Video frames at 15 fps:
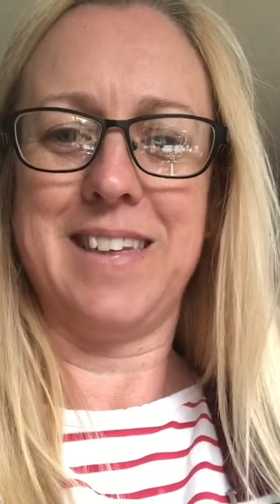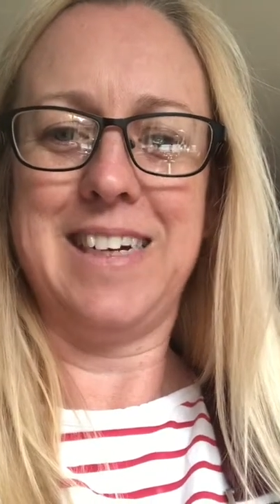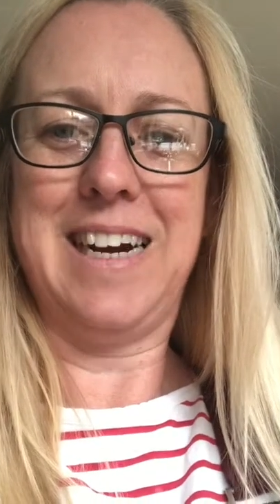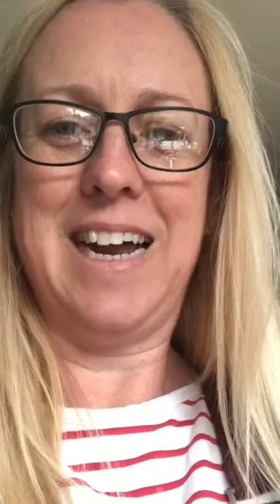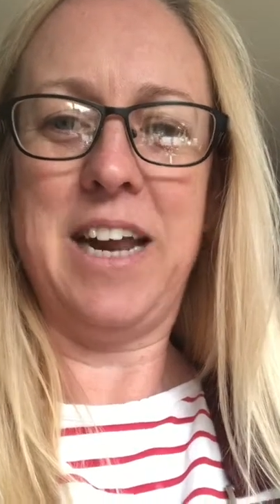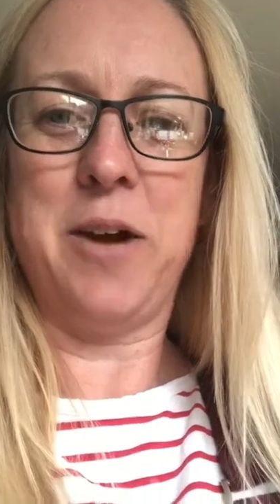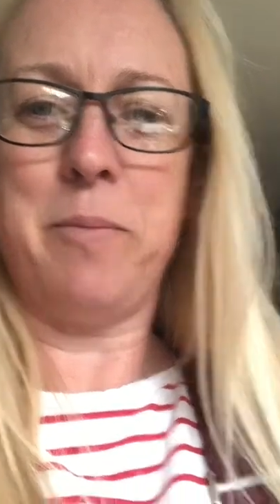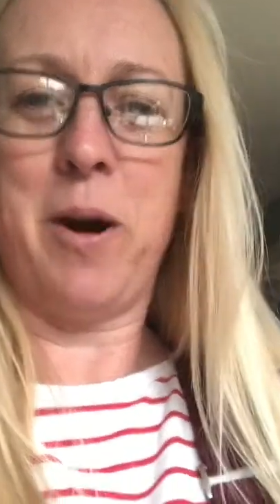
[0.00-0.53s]

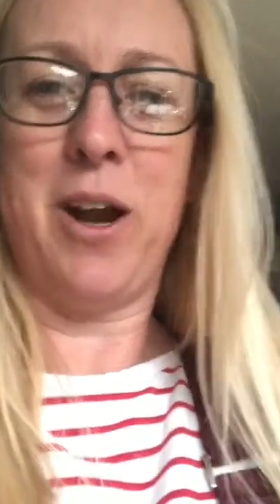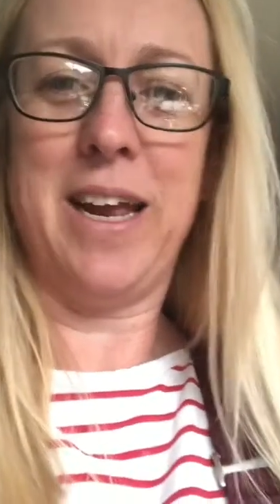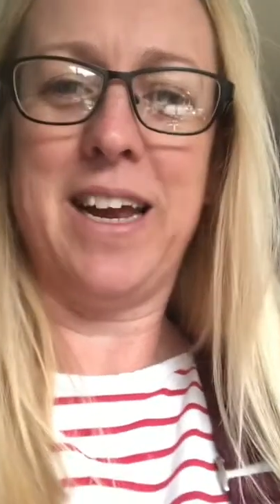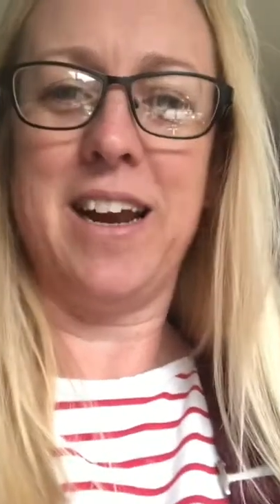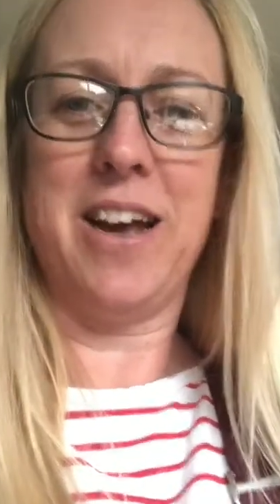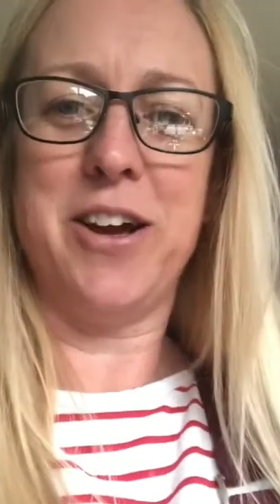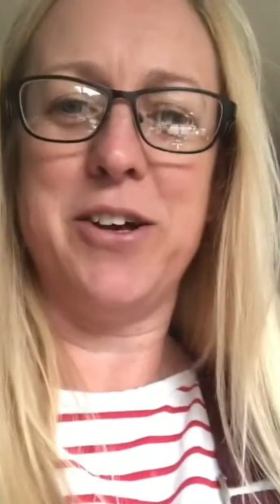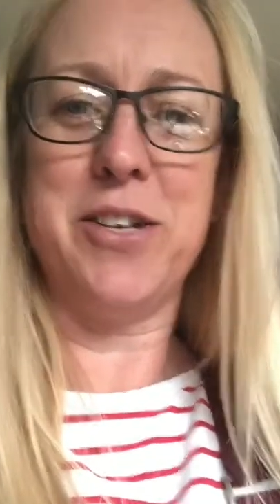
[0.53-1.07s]
Hello Barley
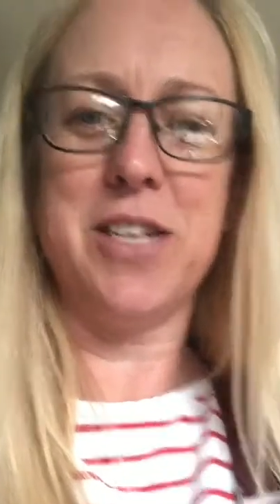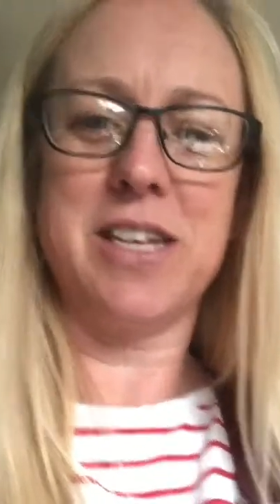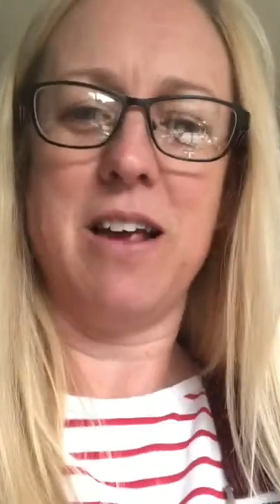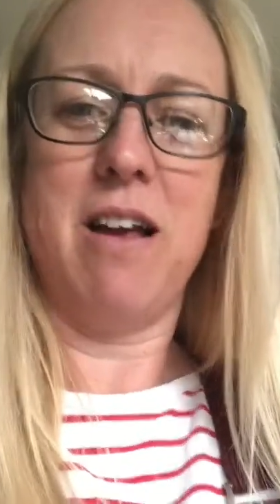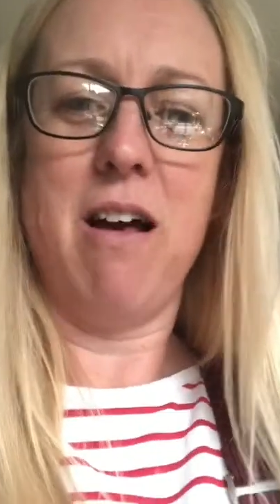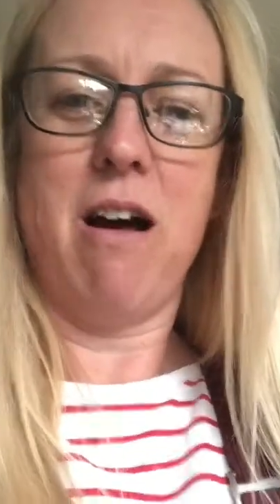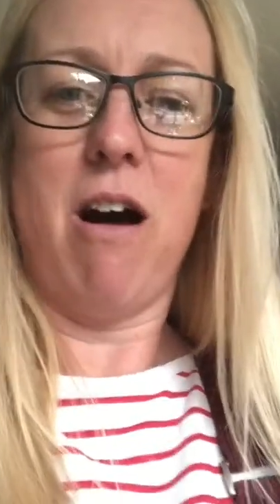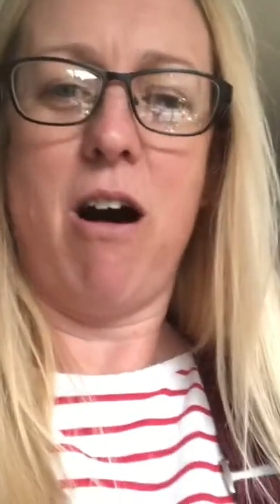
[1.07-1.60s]
Close,
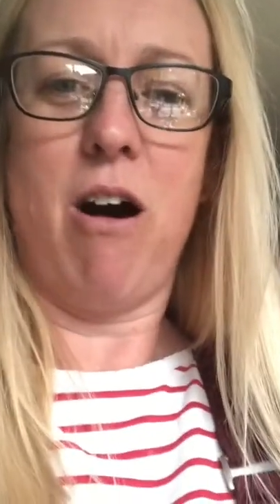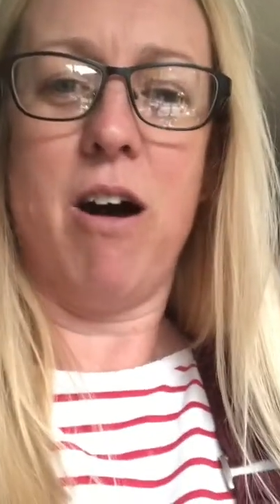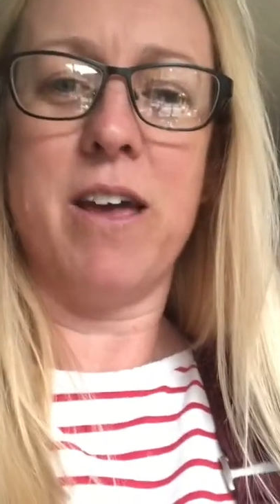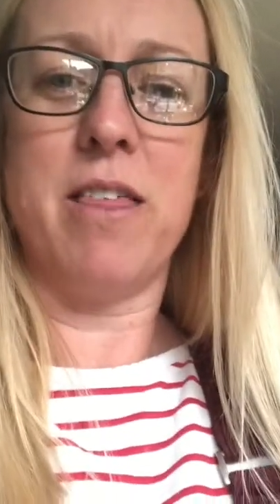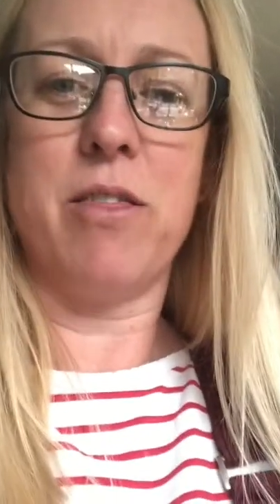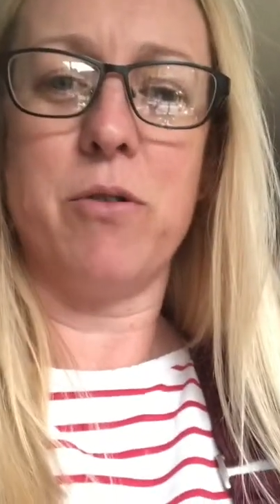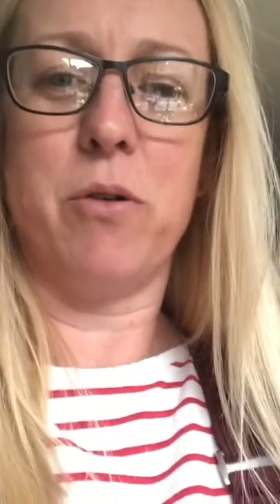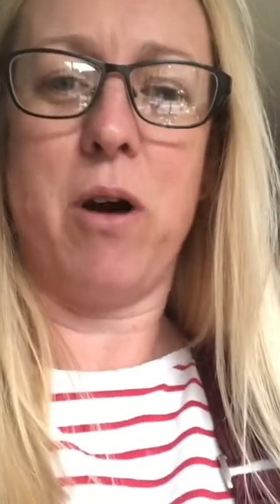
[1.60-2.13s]
I
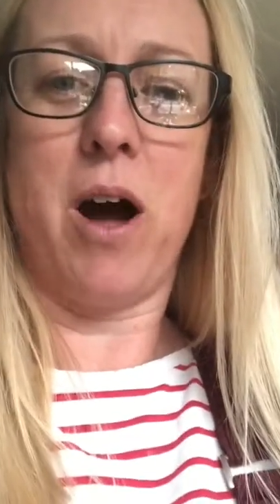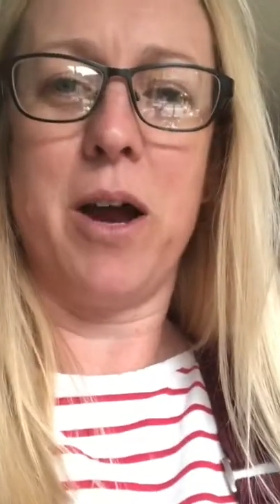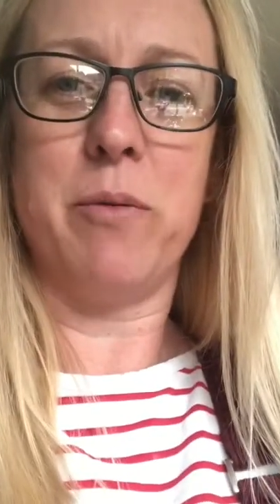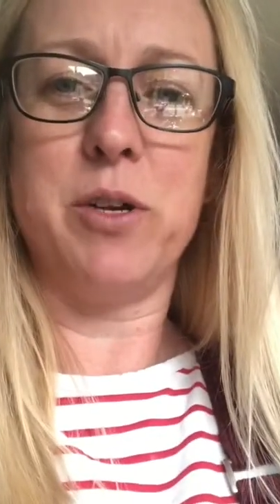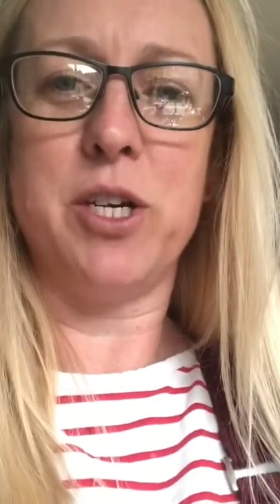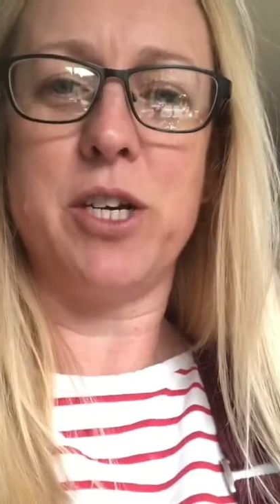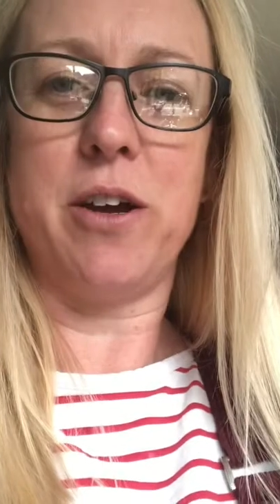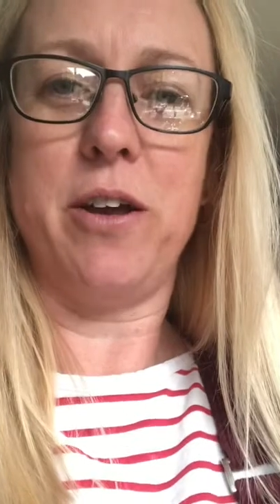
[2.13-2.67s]
thought I
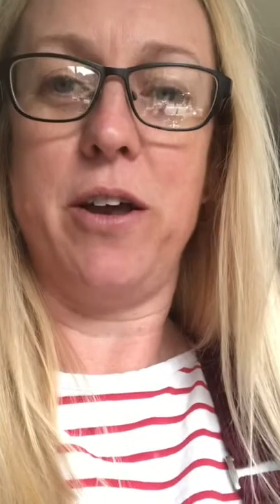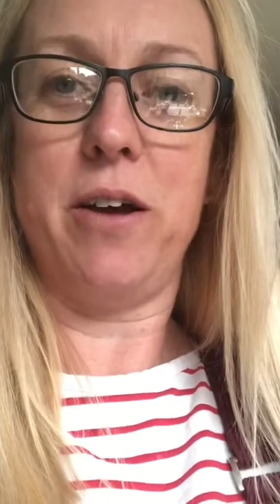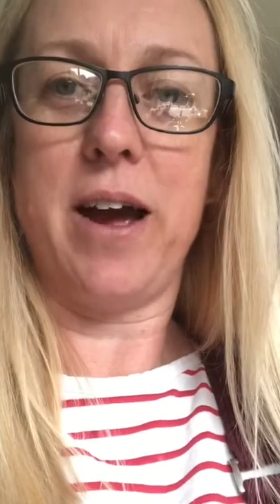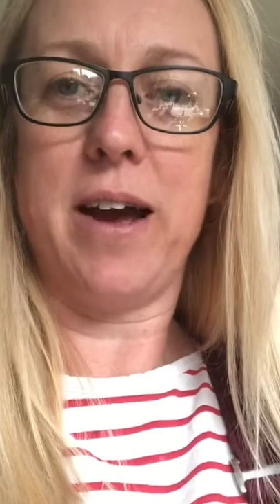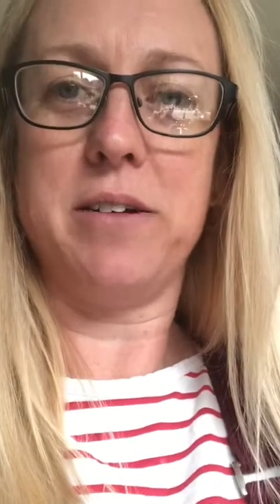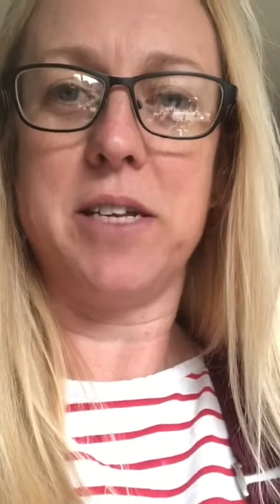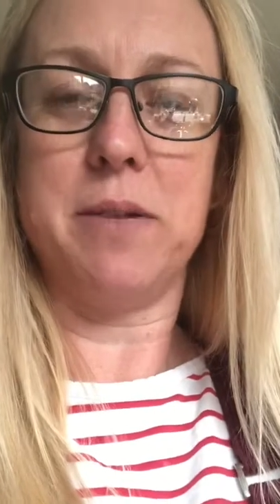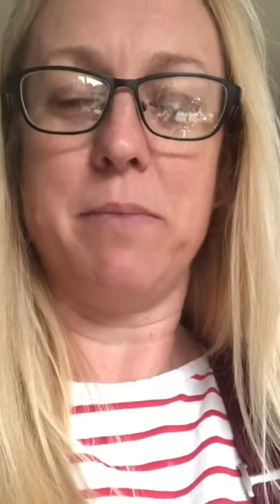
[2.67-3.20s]
would show you
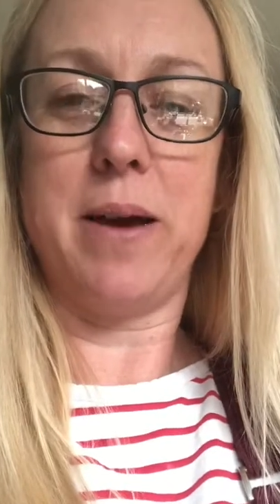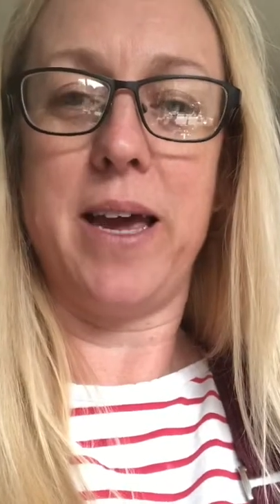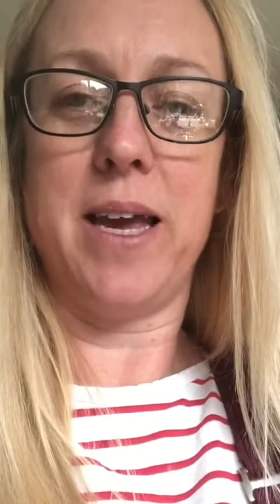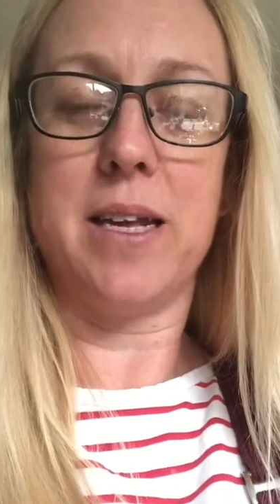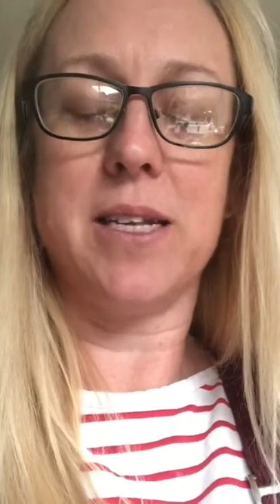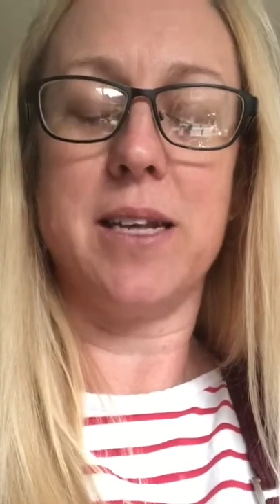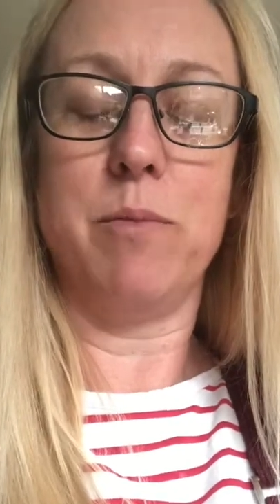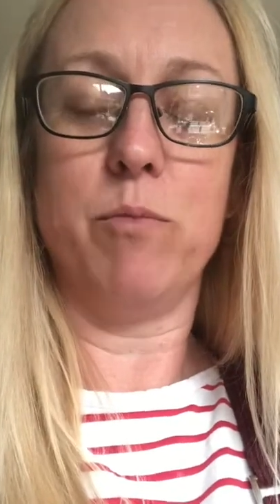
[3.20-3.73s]
how to make
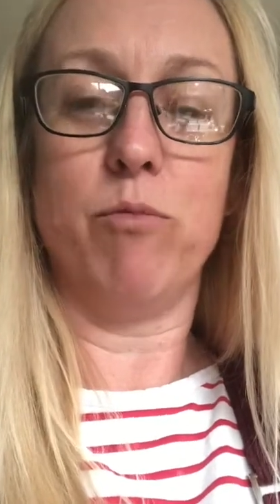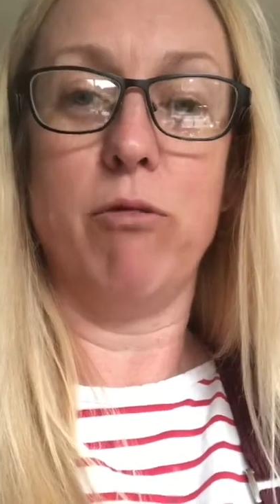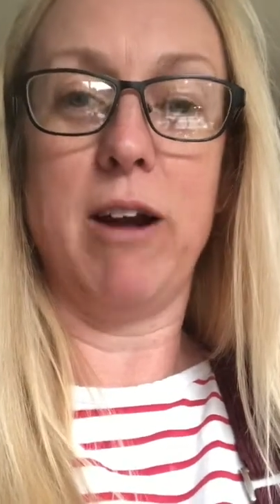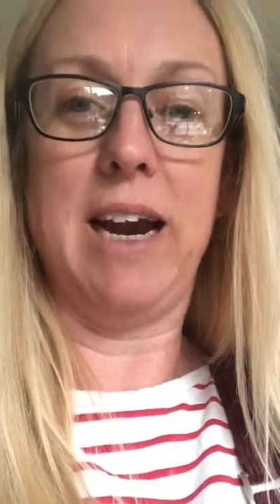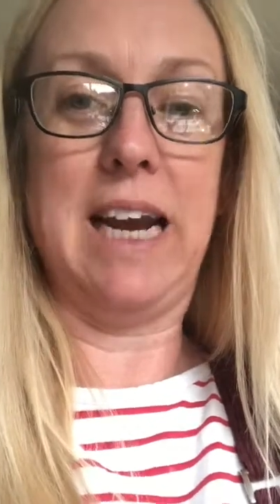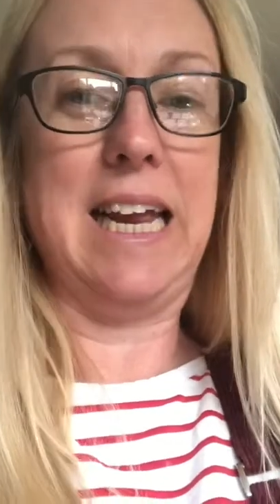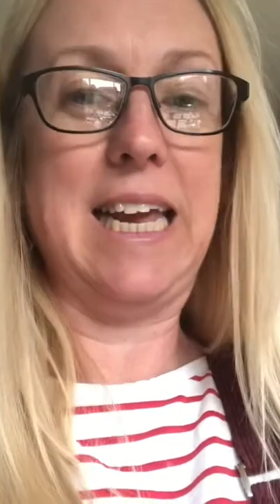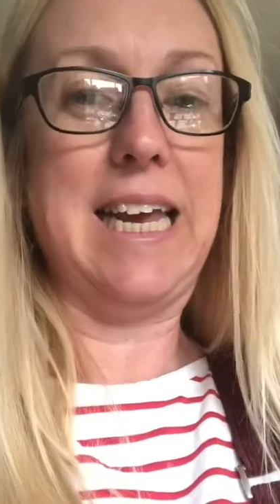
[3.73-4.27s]
some really